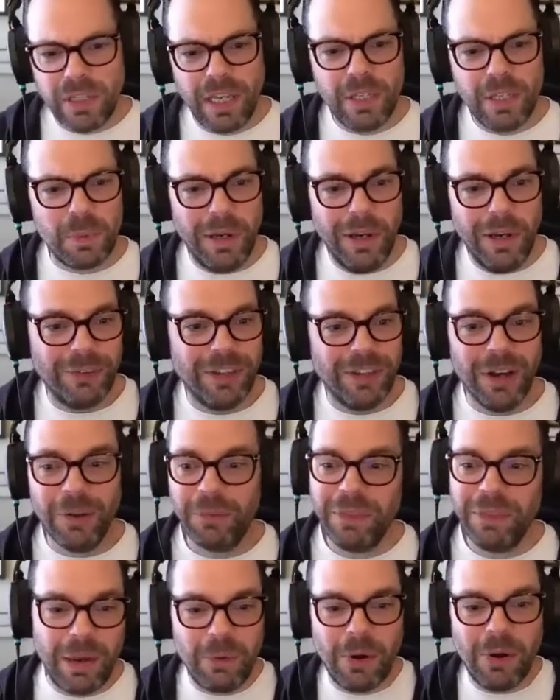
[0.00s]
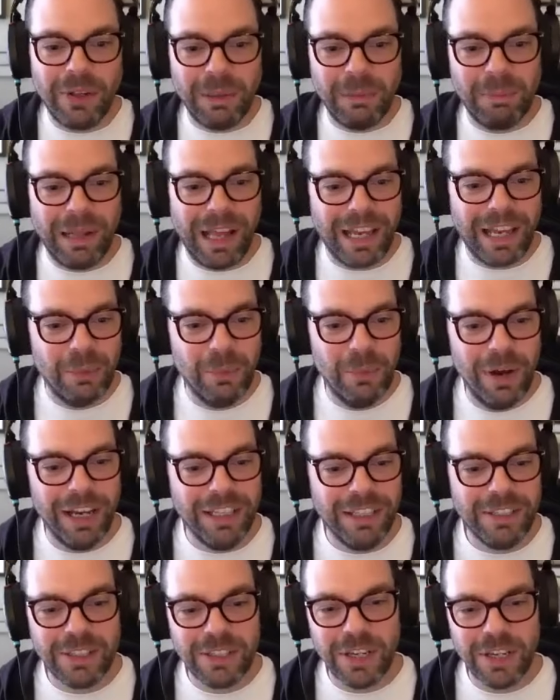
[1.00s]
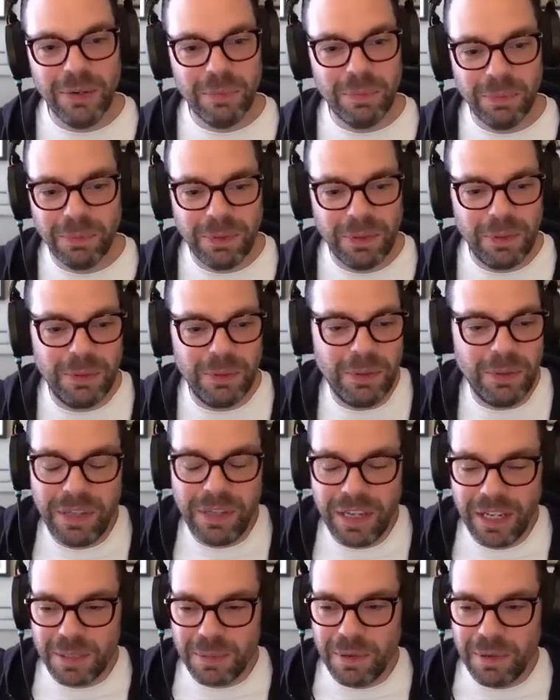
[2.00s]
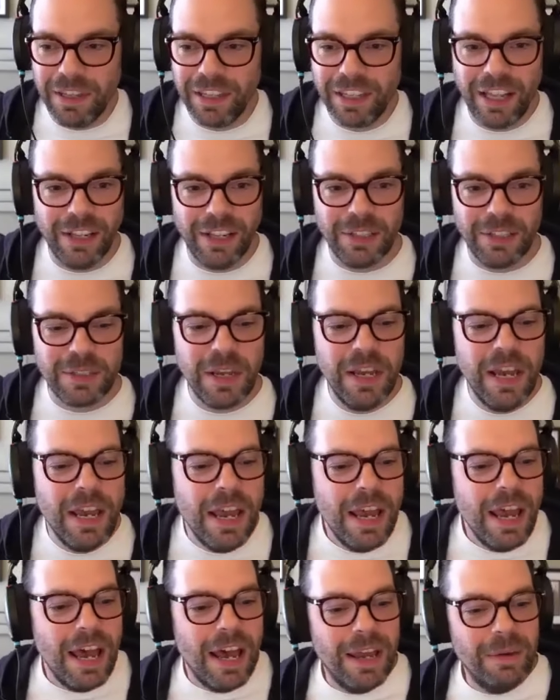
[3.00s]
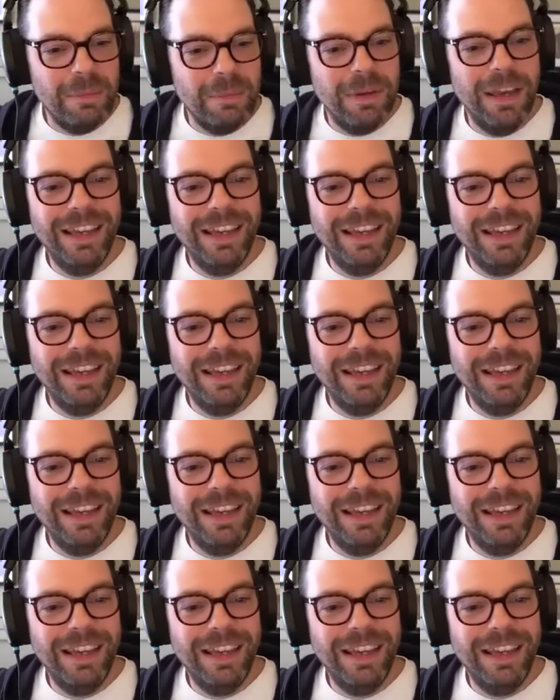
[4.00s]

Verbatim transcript: as we all know, they were all in black and white, so who, who cares about the colours? Um,